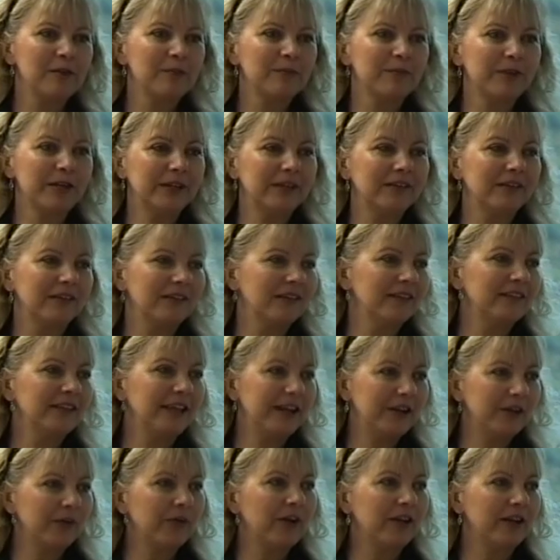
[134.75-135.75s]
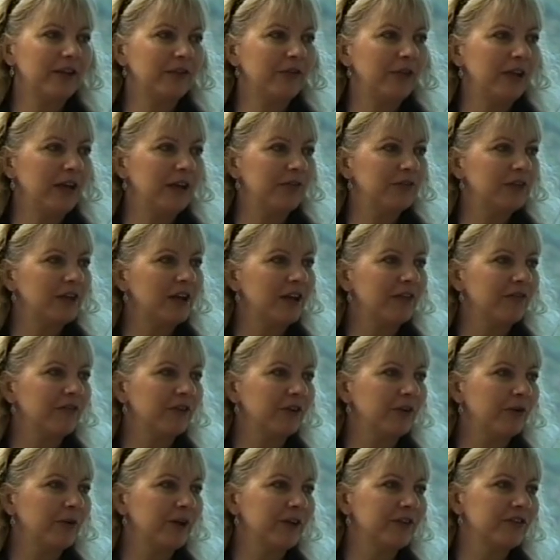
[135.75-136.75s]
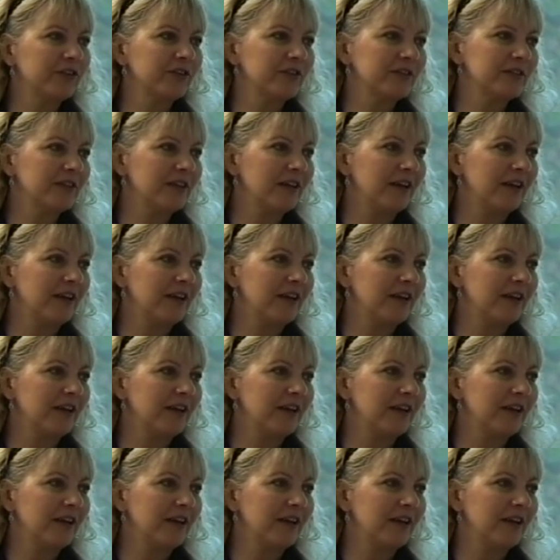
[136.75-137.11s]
but later on, if we have time for questions,